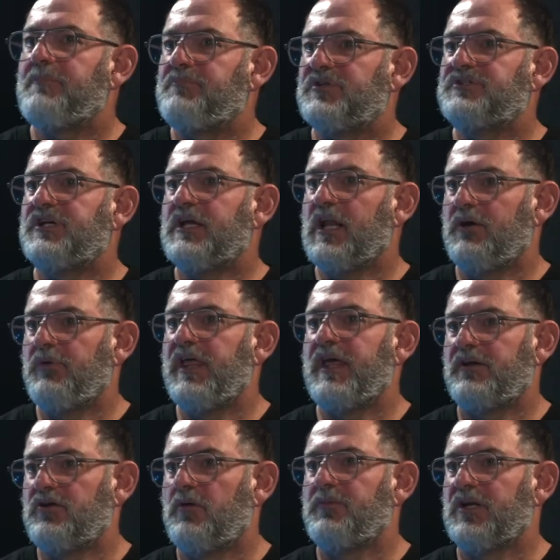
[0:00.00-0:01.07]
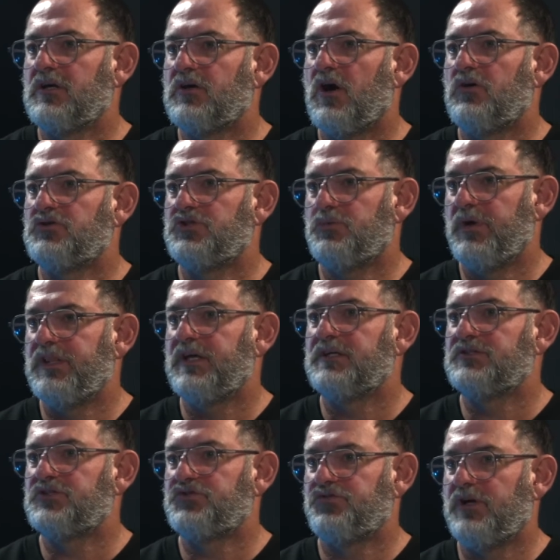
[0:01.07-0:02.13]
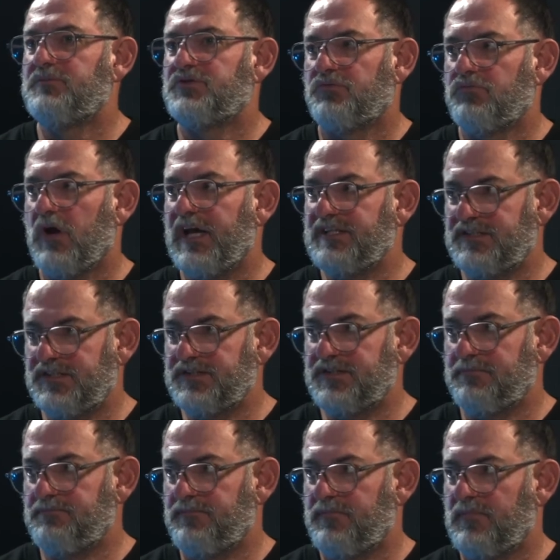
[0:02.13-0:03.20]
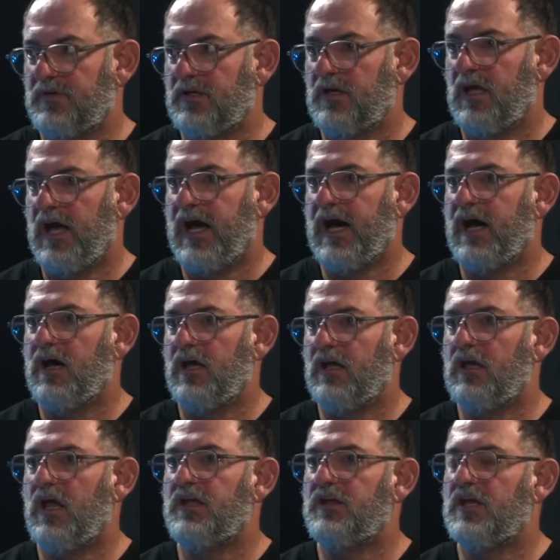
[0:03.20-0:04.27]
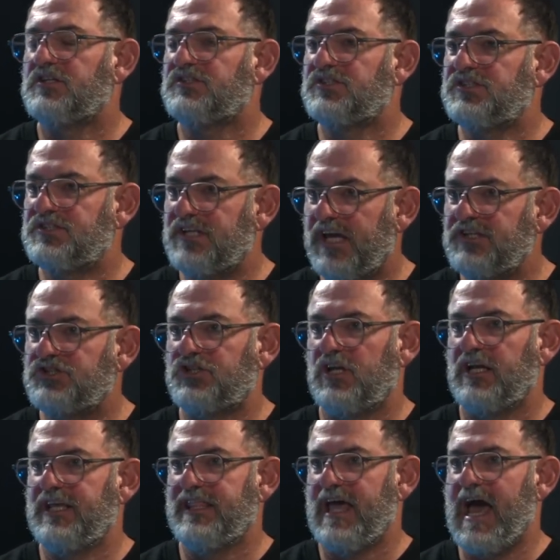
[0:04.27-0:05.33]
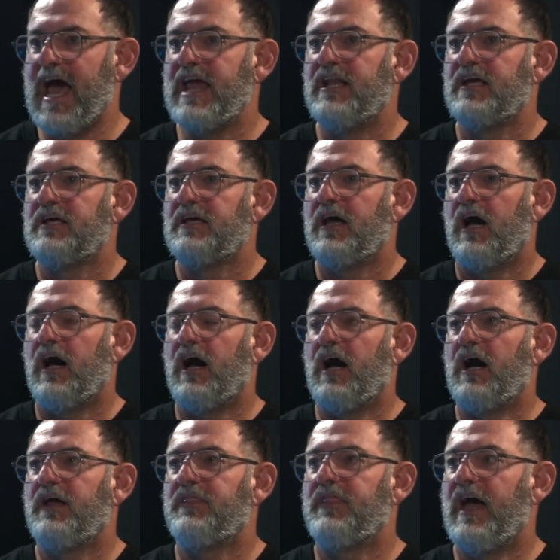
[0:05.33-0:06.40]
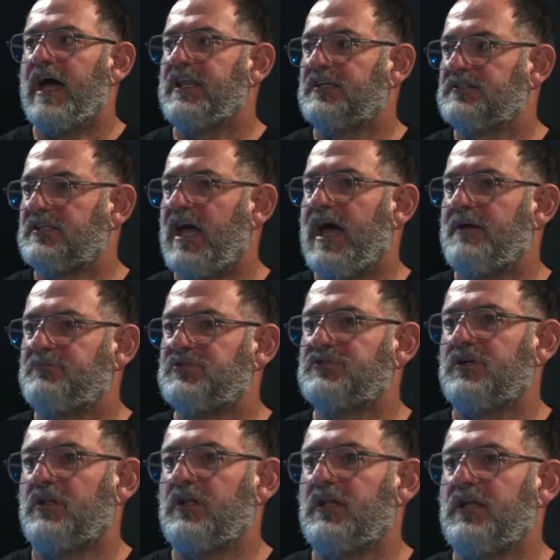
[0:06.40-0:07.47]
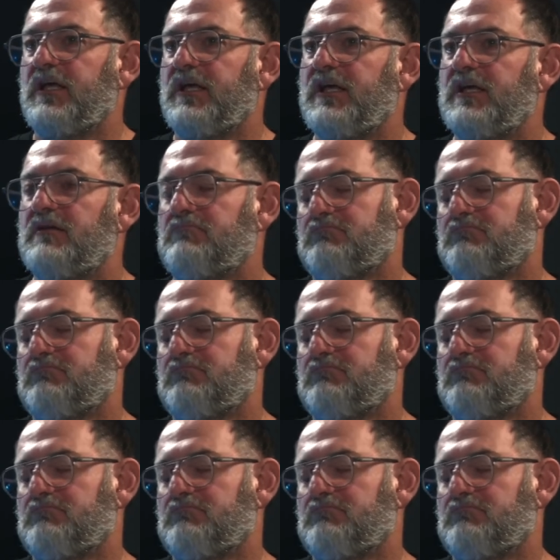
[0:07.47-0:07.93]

particularly where that dominant culture, where there's streams of racism. Yeah. Uh, it, it, yeah. Essentially, that uh, that is absolutely. Yeah.